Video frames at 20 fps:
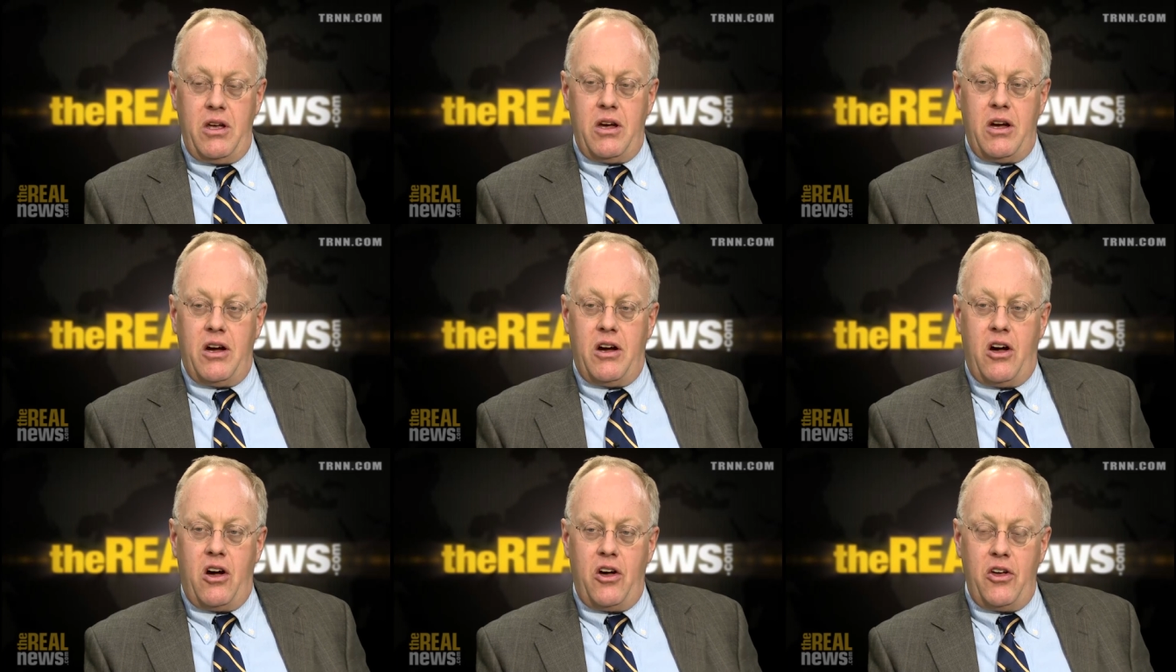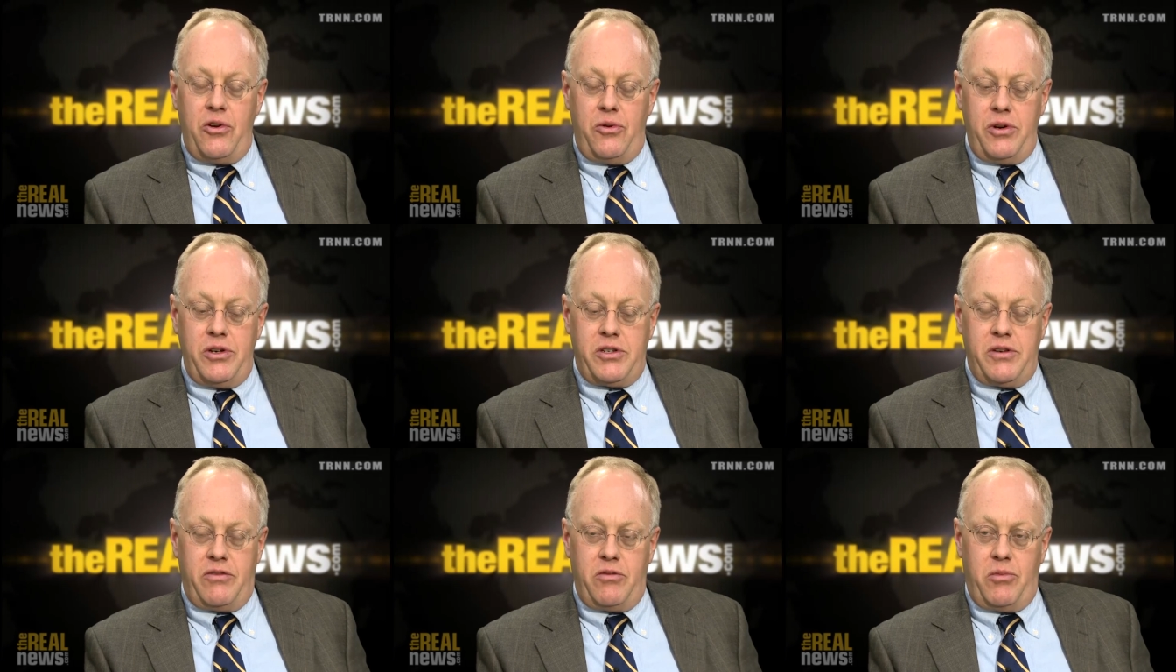Uh,
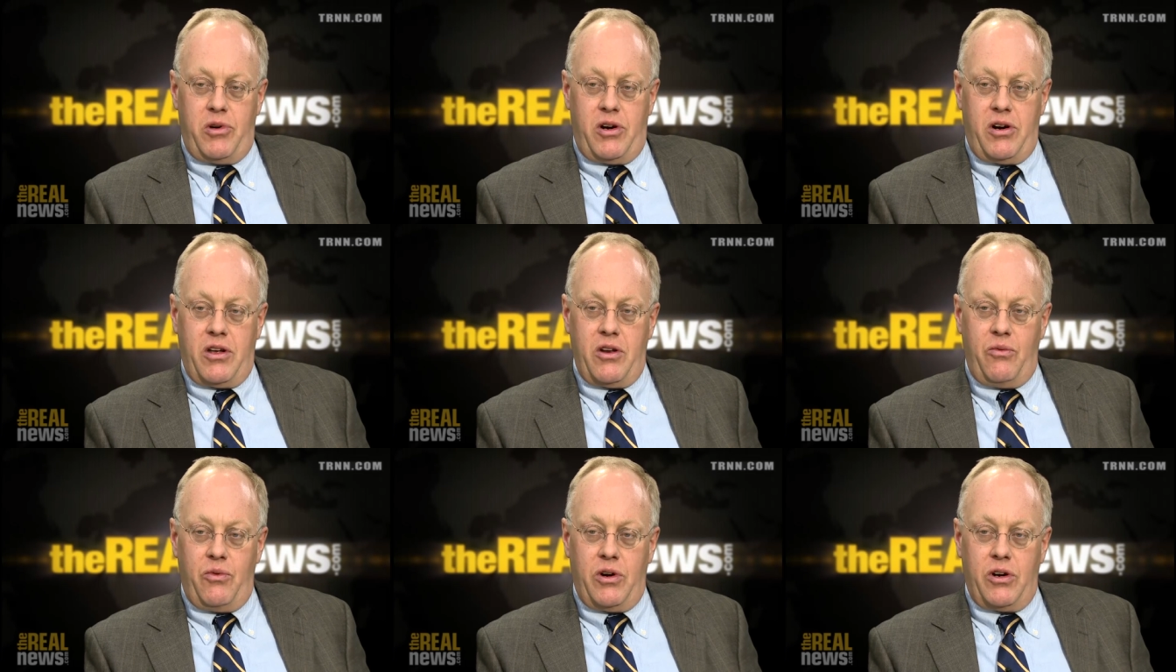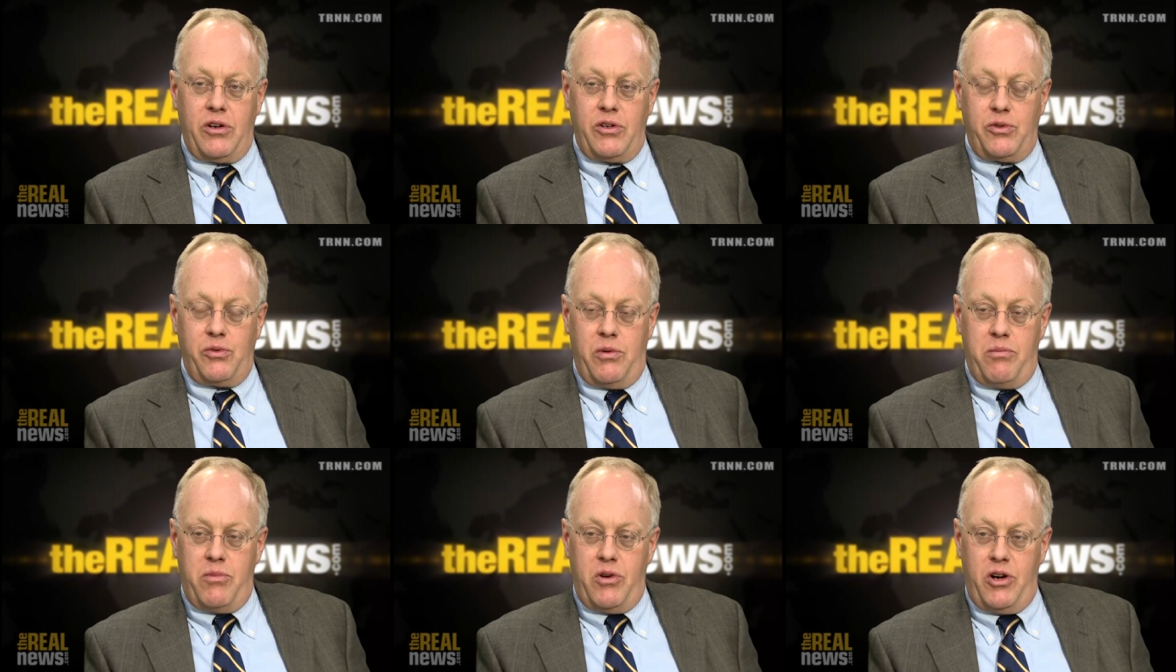hundreds of American
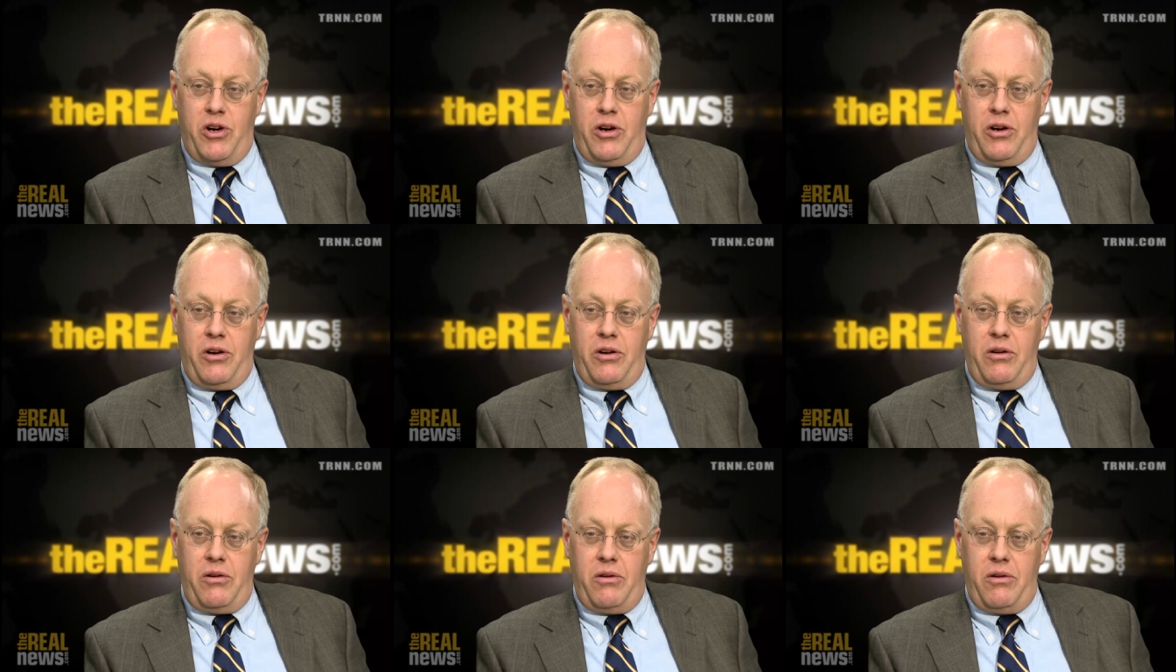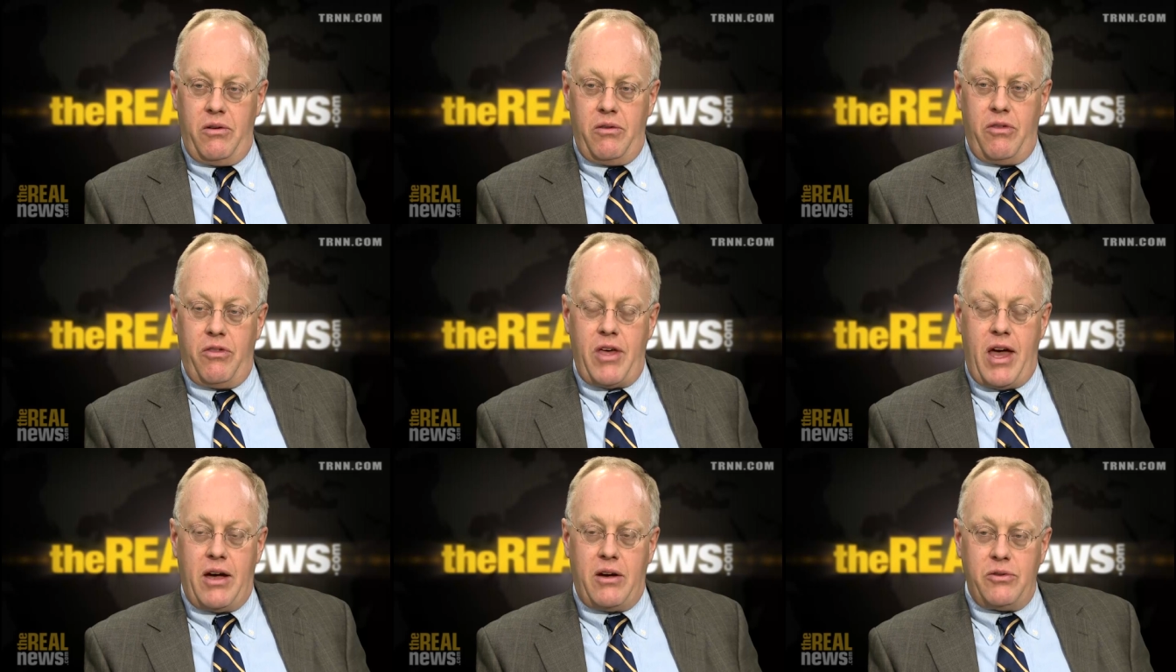workers were murdered.
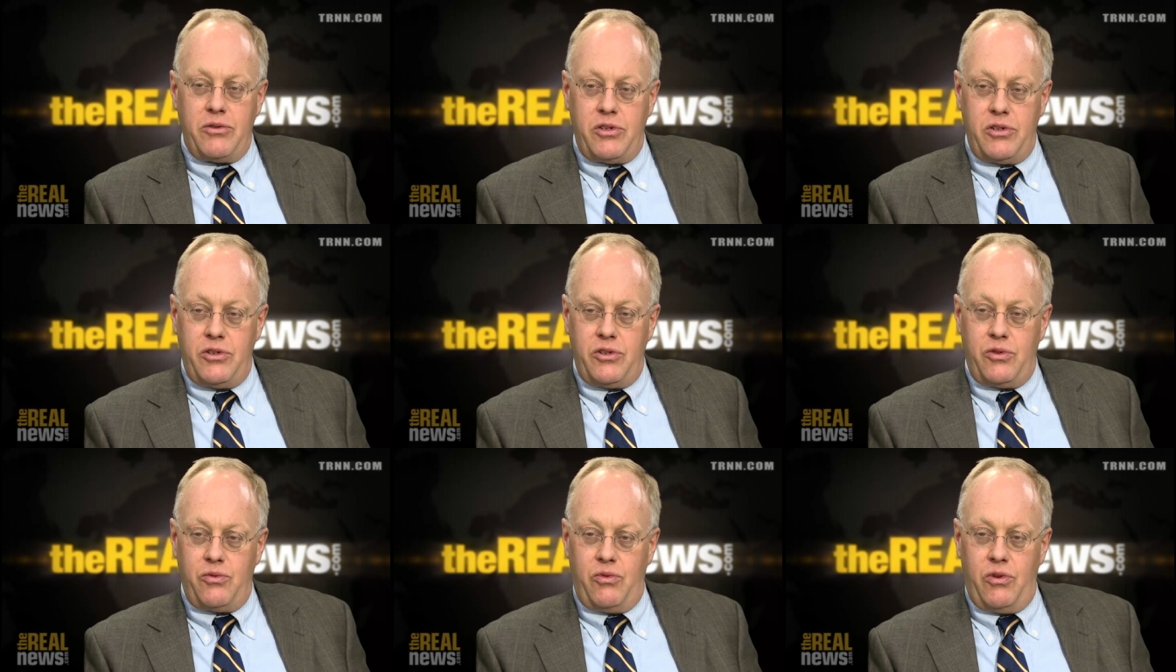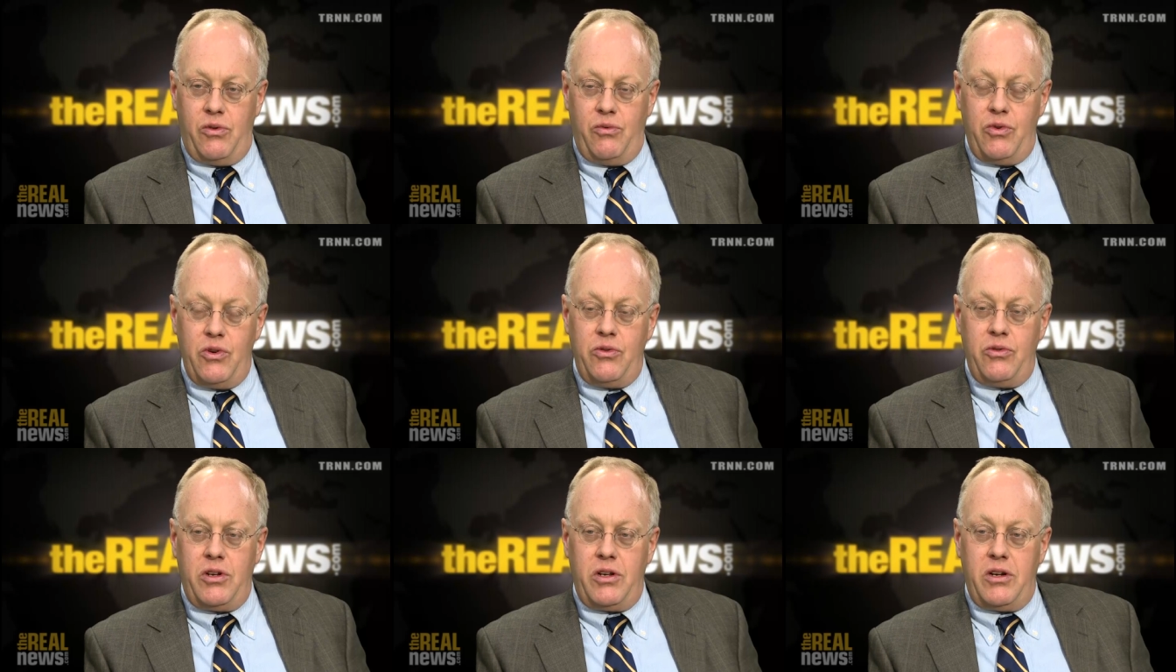Thousands were
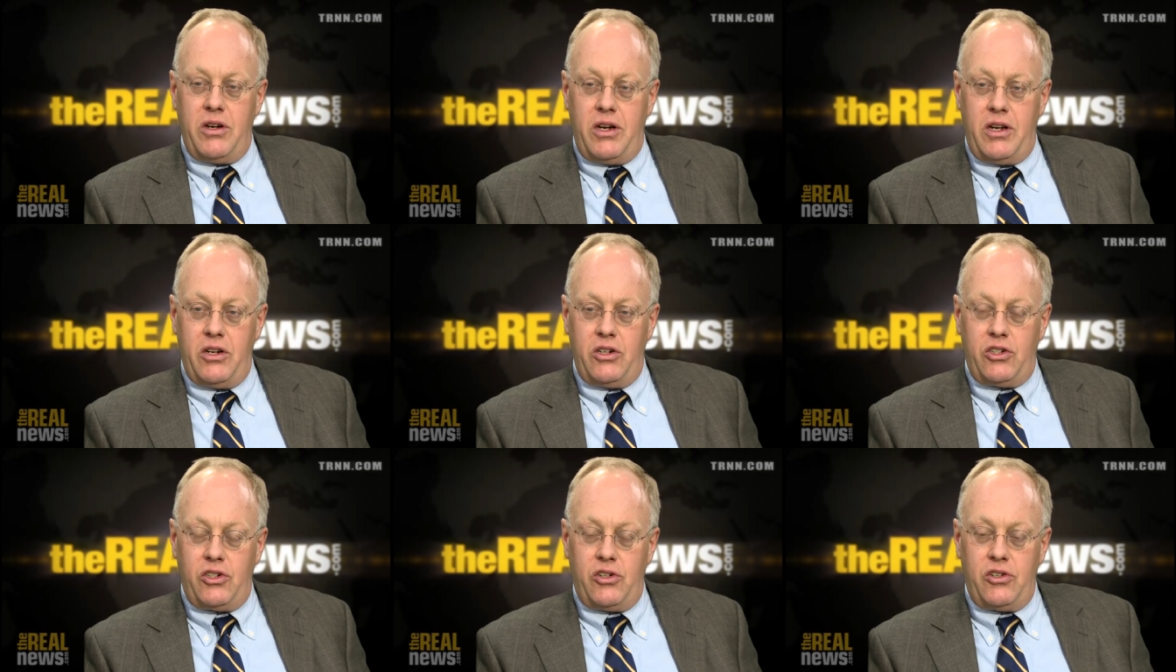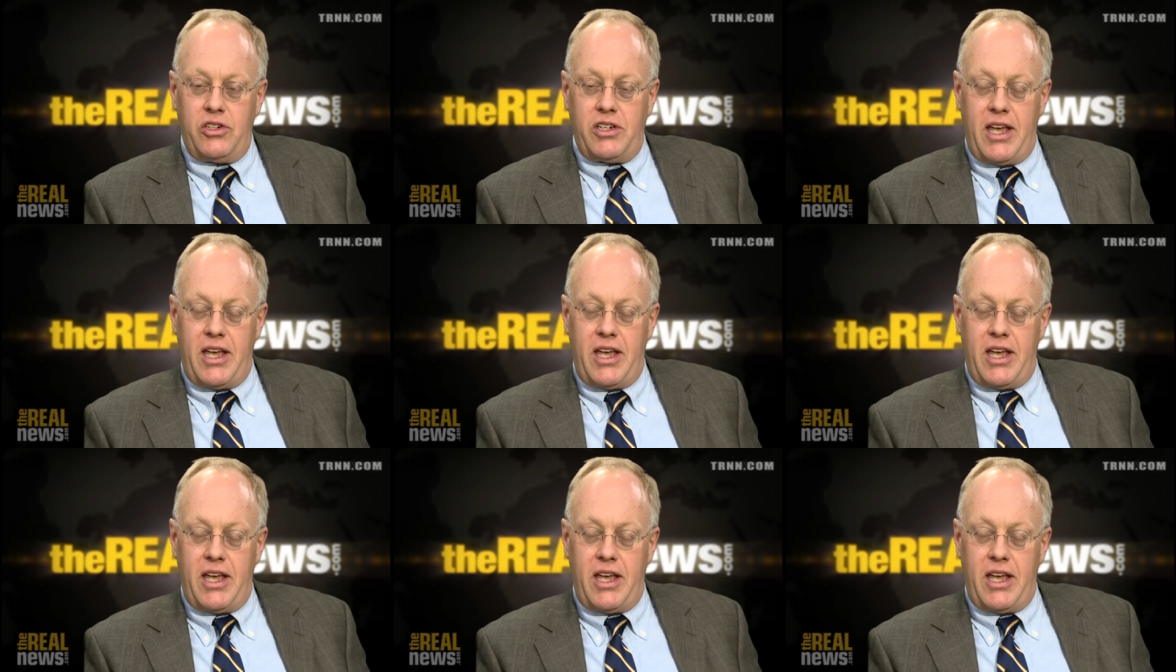wounded and injured.